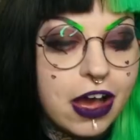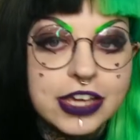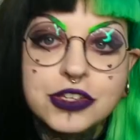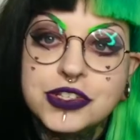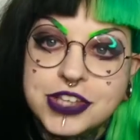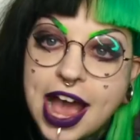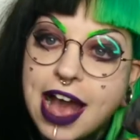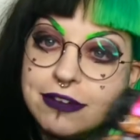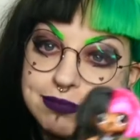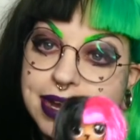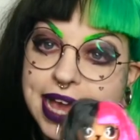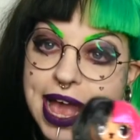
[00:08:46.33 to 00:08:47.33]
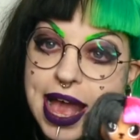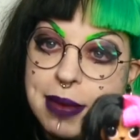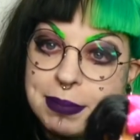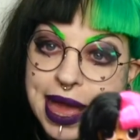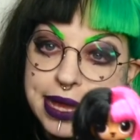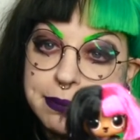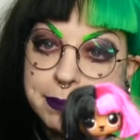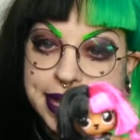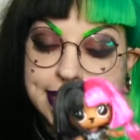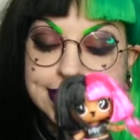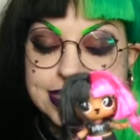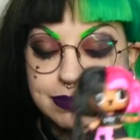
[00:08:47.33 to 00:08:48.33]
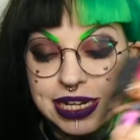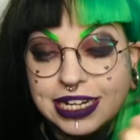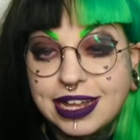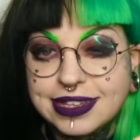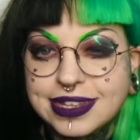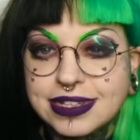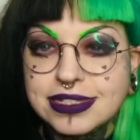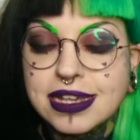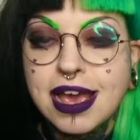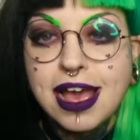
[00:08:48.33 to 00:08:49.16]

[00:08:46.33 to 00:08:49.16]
I used to have my hair black and pink split like this,